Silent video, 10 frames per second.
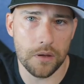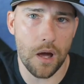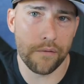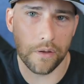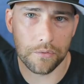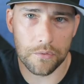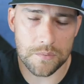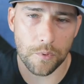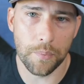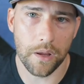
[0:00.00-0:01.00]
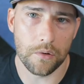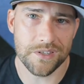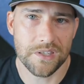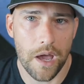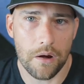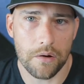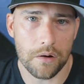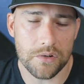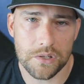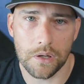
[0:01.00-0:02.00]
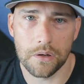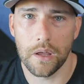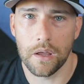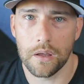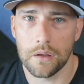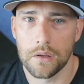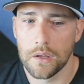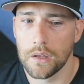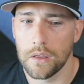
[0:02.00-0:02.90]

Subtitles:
now if I throw this bullpen on Saturday or Sunday,